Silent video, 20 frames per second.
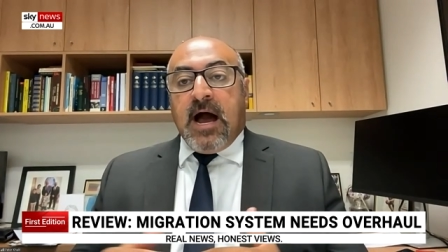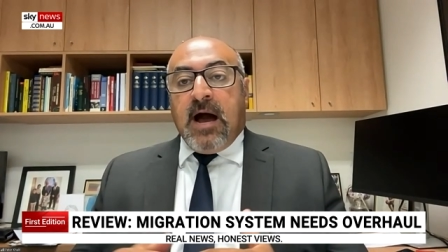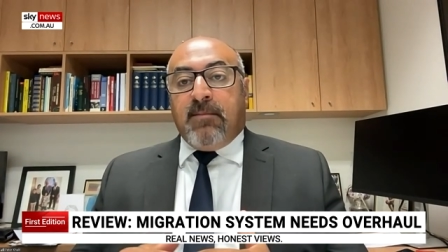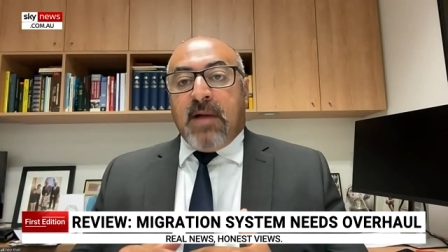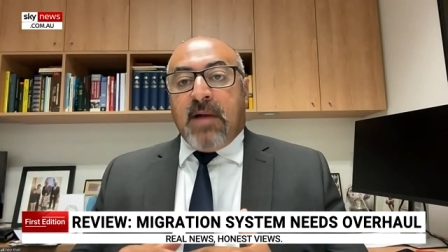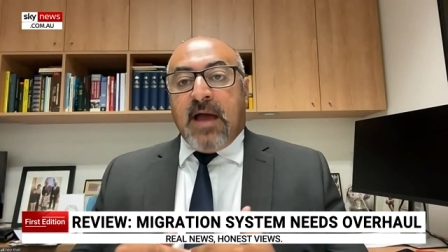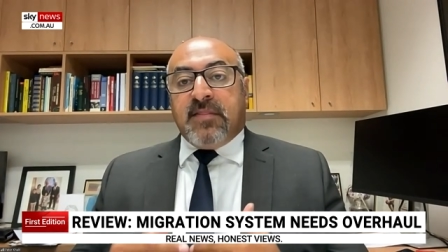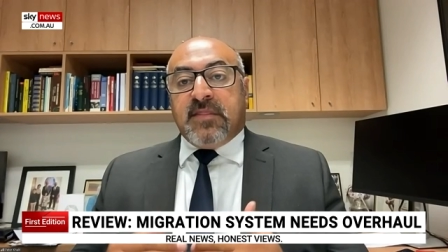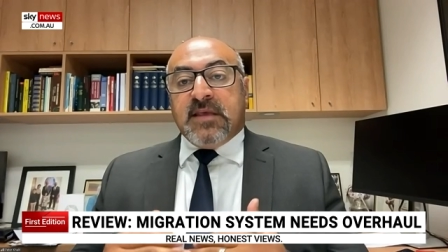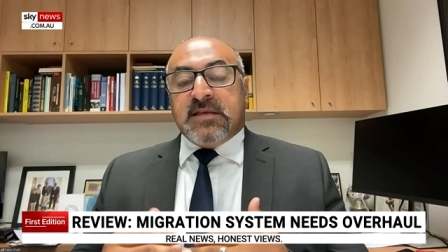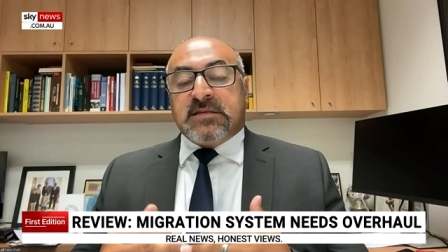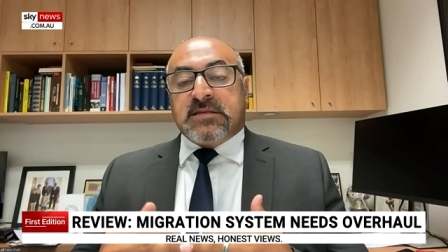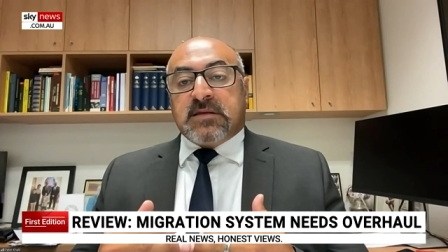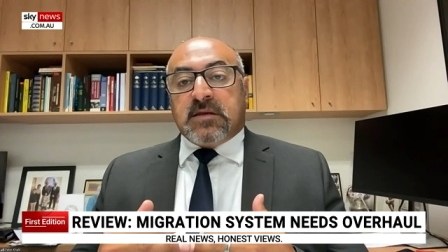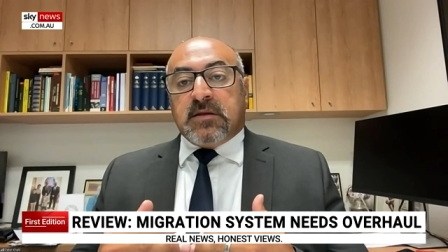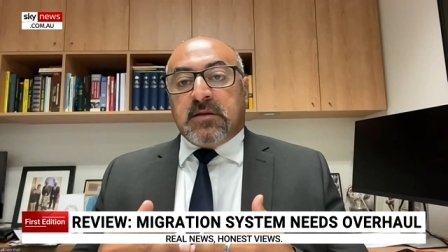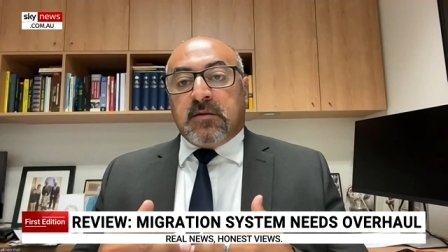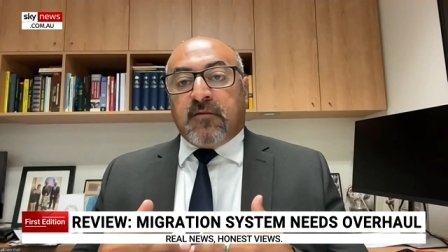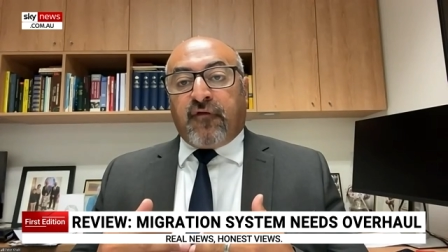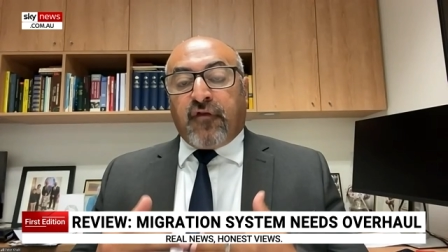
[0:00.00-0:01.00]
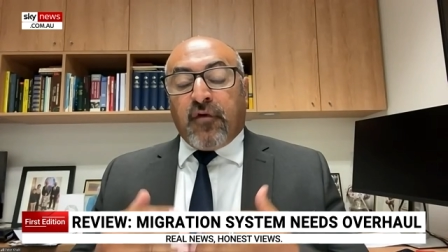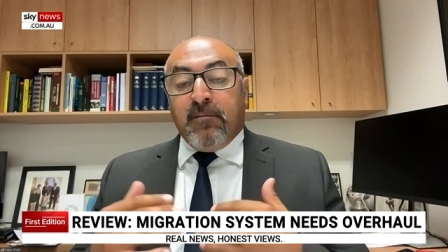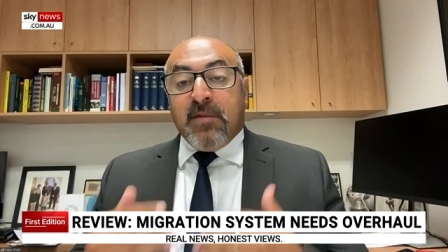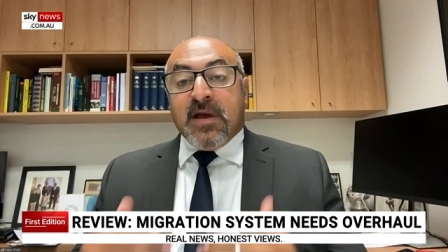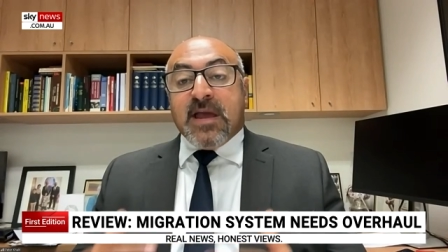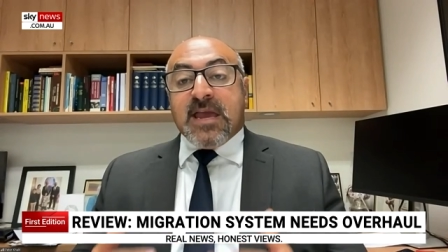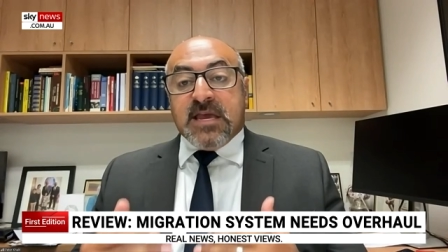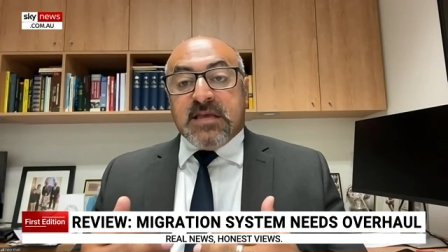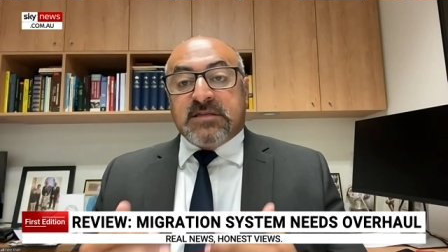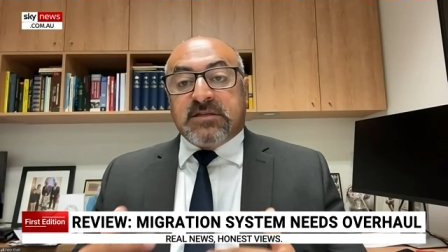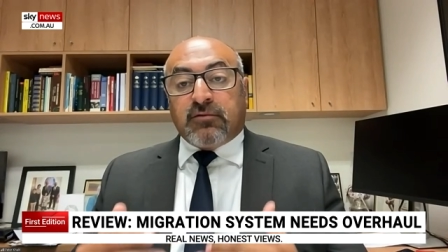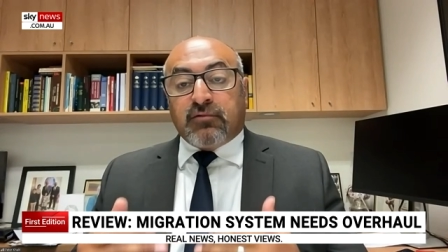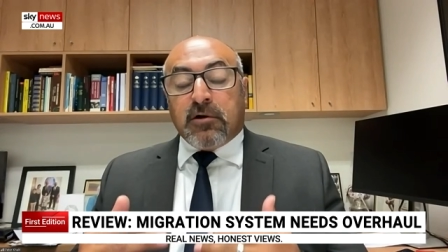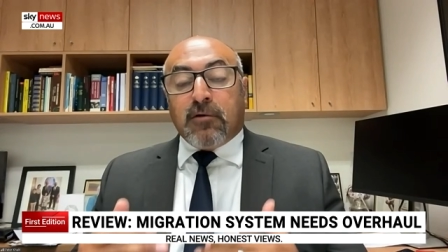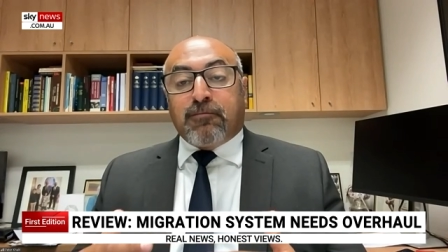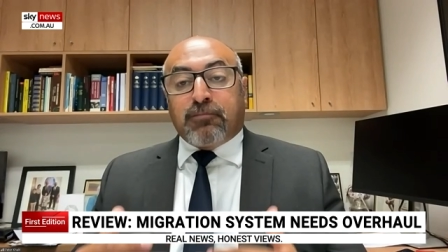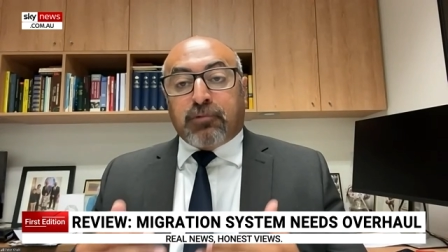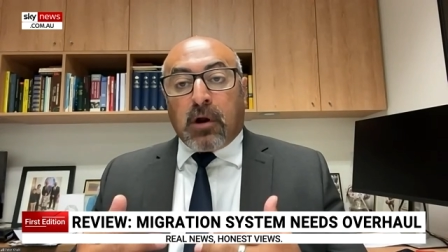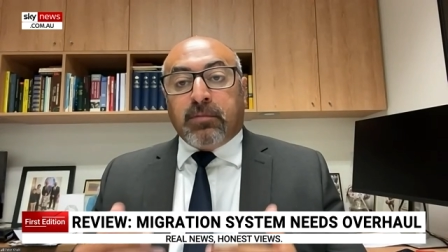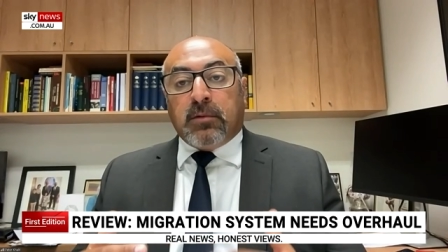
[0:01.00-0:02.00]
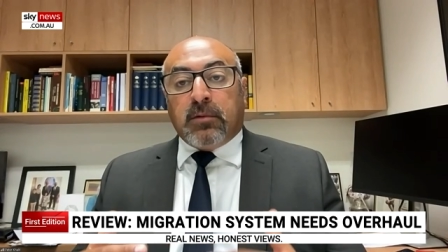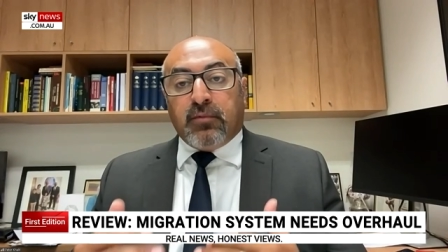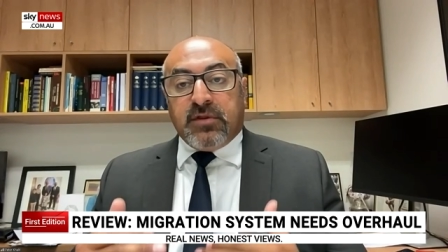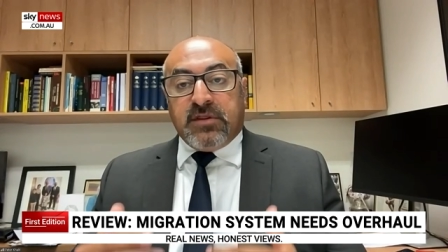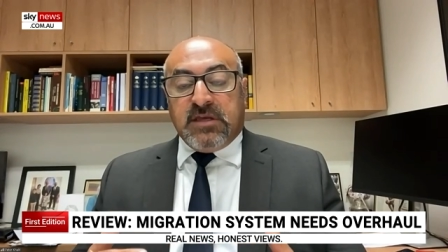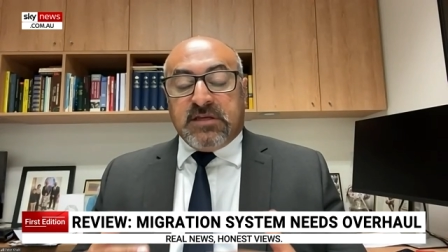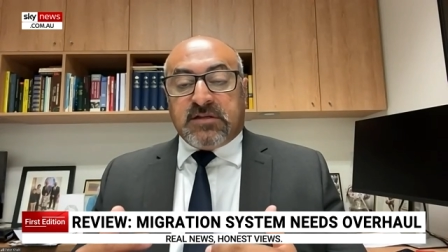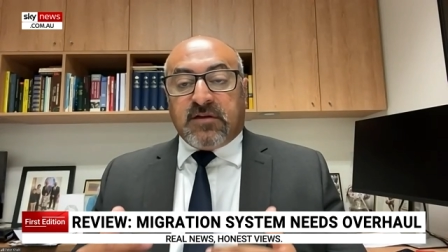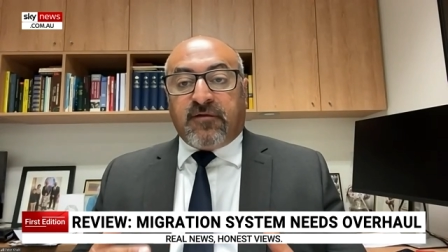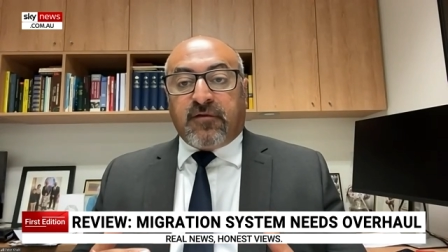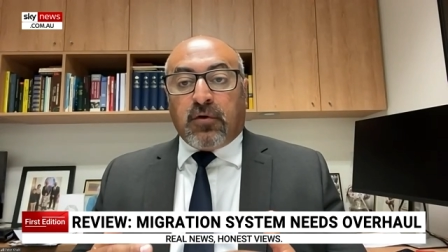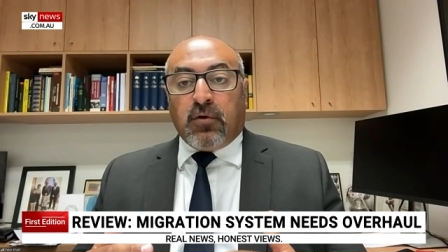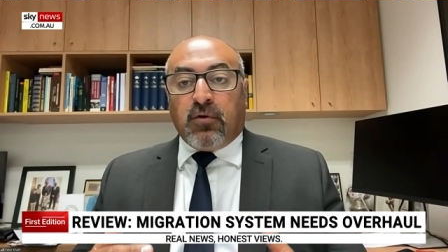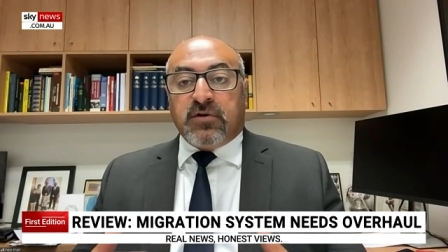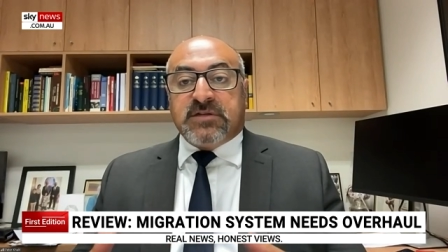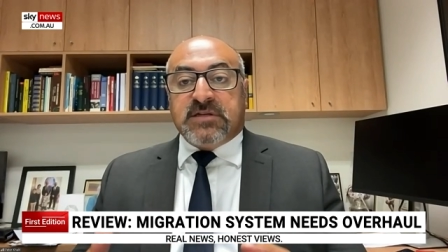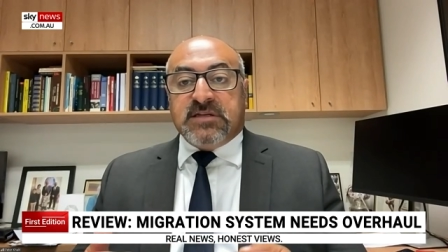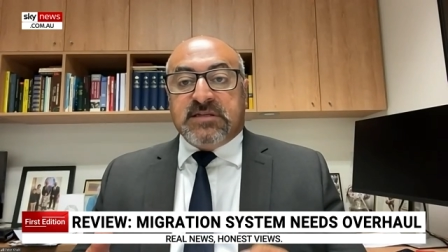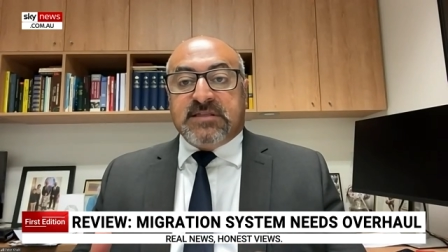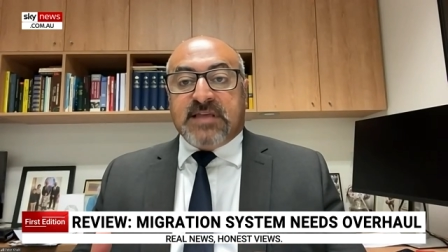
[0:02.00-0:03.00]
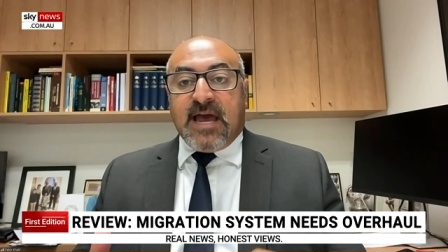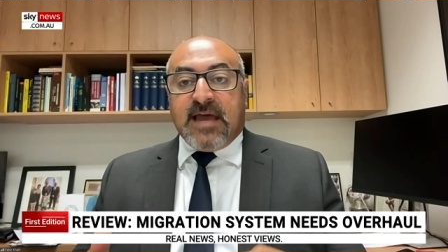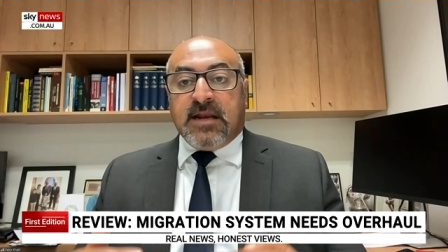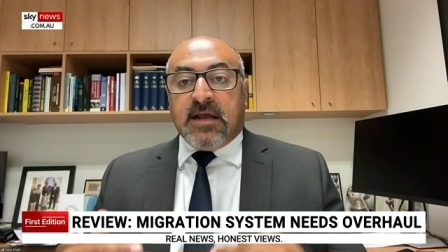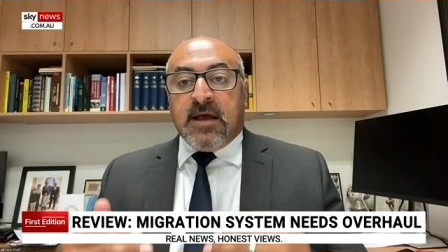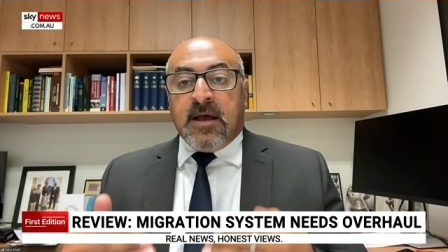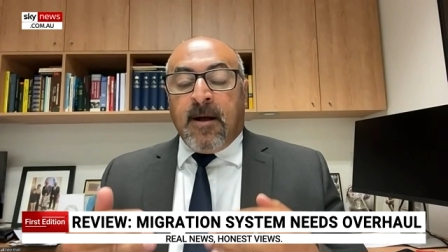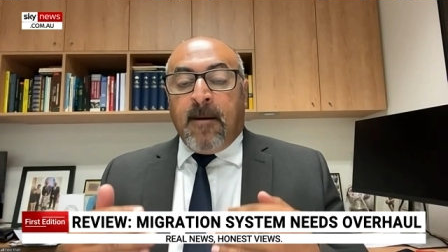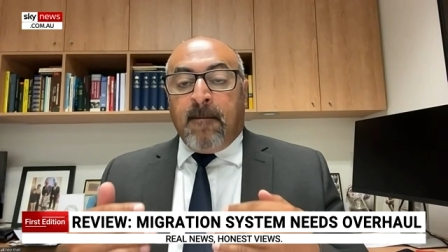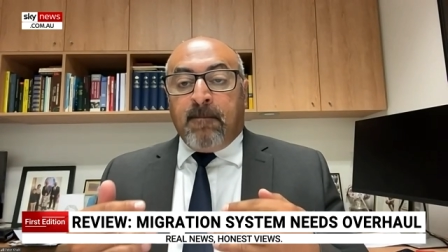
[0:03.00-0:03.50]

um, and this for me is the real problem with this, of course, is that